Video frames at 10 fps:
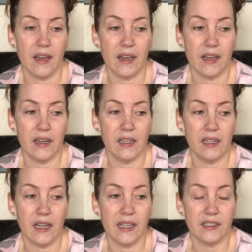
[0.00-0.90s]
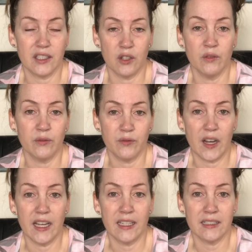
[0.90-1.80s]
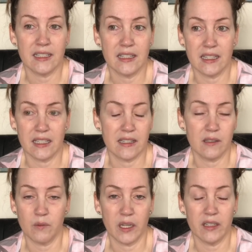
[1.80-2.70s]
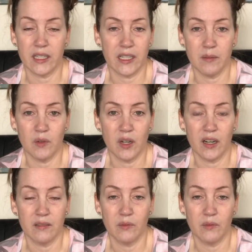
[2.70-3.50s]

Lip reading: I don't find that this is weird anymore.